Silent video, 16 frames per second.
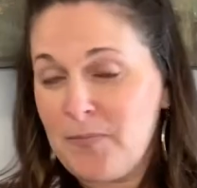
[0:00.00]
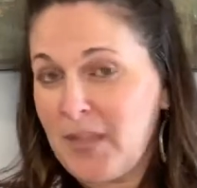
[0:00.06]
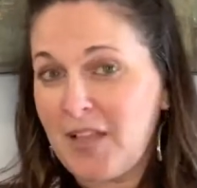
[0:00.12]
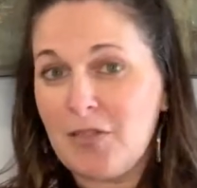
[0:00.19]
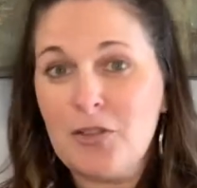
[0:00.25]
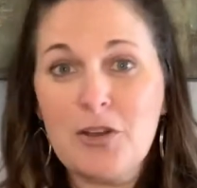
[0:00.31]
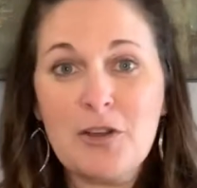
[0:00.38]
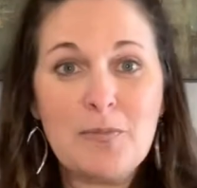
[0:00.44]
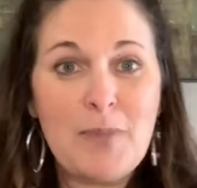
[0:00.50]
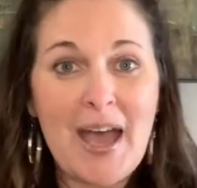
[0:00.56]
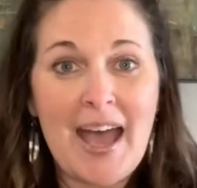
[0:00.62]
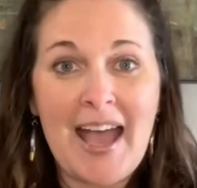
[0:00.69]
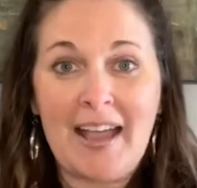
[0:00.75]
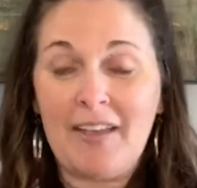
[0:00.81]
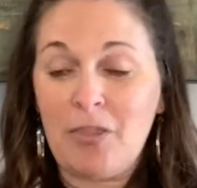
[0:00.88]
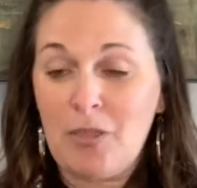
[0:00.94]
They look
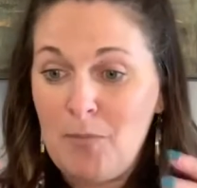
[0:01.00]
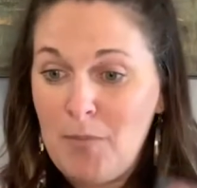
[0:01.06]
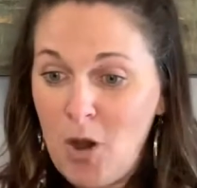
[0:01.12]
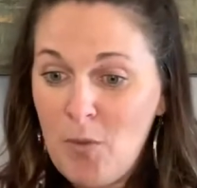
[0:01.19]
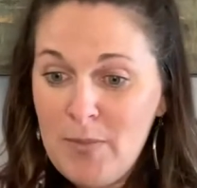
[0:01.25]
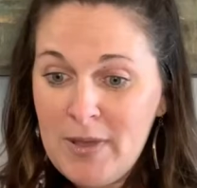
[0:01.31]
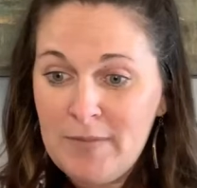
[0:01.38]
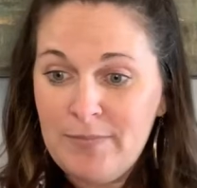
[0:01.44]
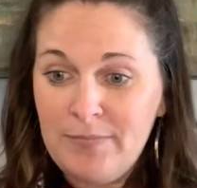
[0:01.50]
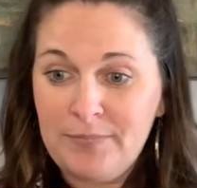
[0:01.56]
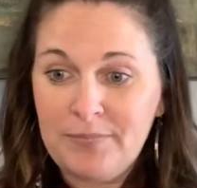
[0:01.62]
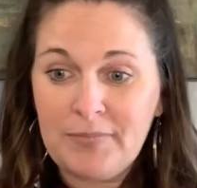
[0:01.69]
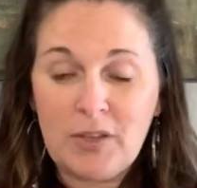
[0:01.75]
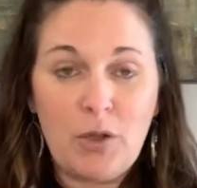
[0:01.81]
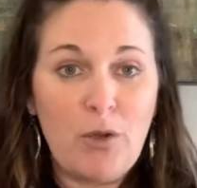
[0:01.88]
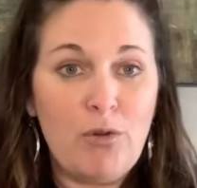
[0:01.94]
back in the moment
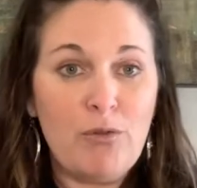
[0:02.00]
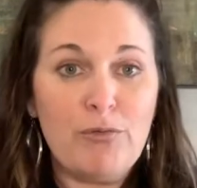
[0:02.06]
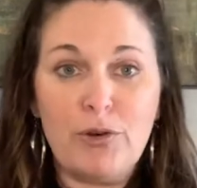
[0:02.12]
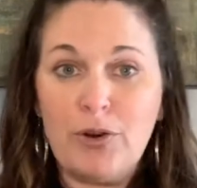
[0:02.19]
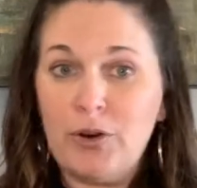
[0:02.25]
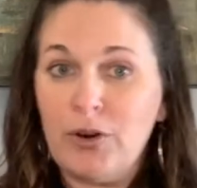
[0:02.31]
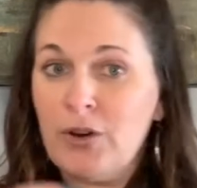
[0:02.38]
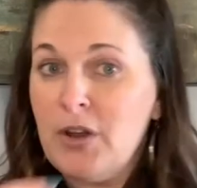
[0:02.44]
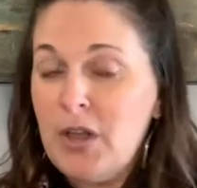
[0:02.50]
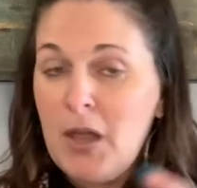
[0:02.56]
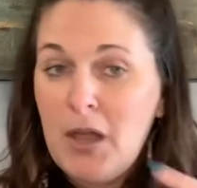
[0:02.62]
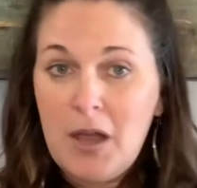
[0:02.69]
over